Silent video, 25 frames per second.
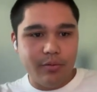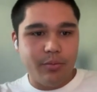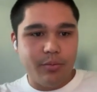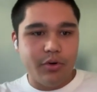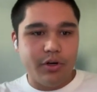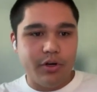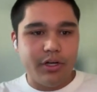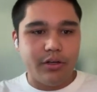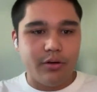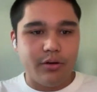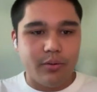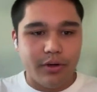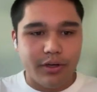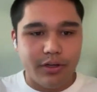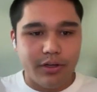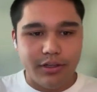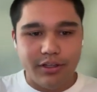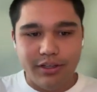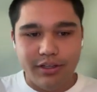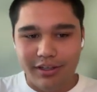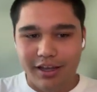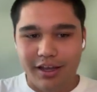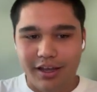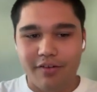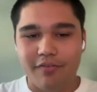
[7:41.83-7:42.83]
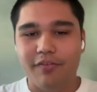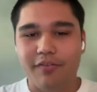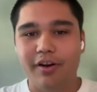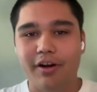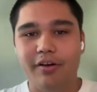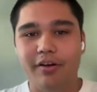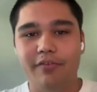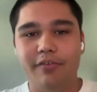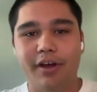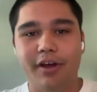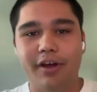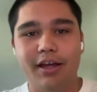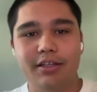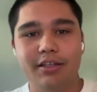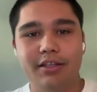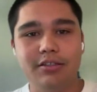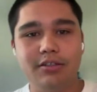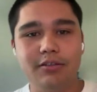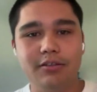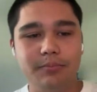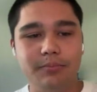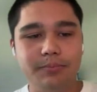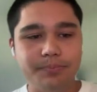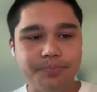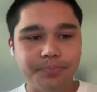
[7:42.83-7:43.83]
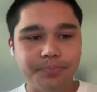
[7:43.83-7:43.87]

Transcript: pretty quickly. Yeah, very fast.